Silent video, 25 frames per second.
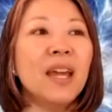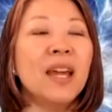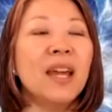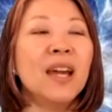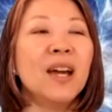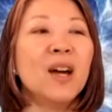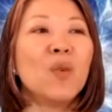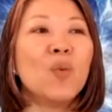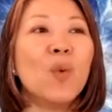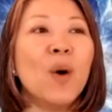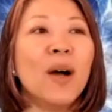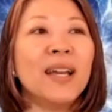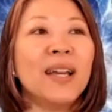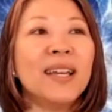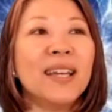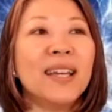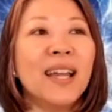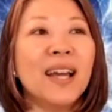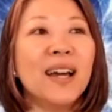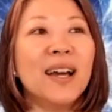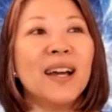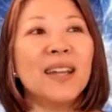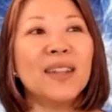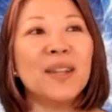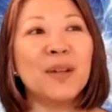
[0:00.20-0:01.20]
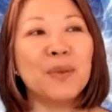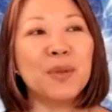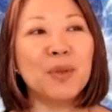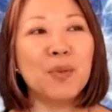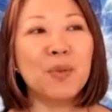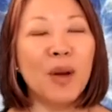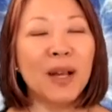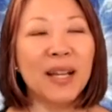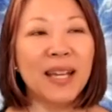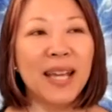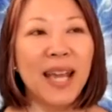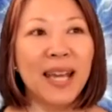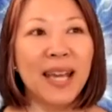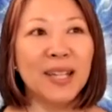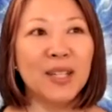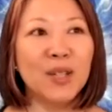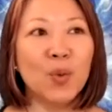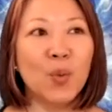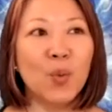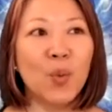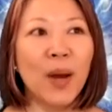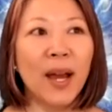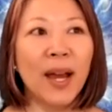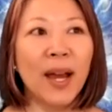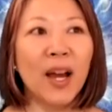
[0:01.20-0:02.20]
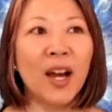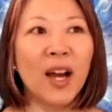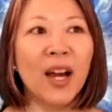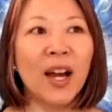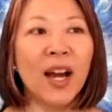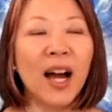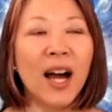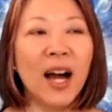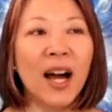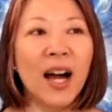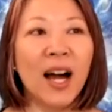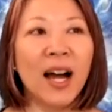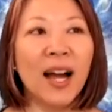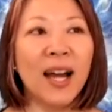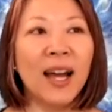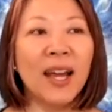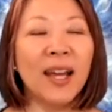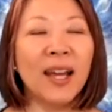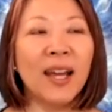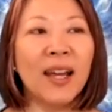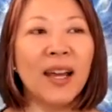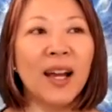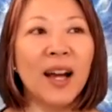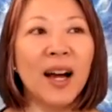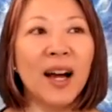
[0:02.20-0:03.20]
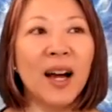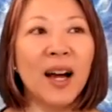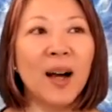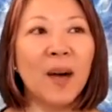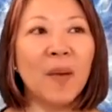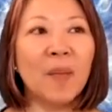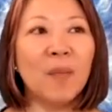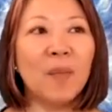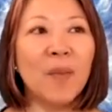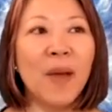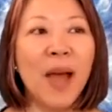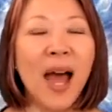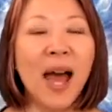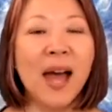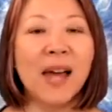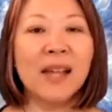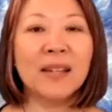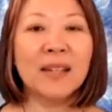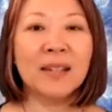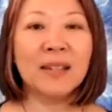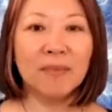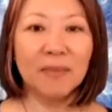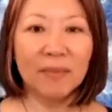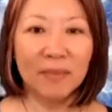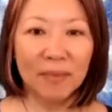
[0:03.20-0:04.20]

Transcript: one there was one case where I um, had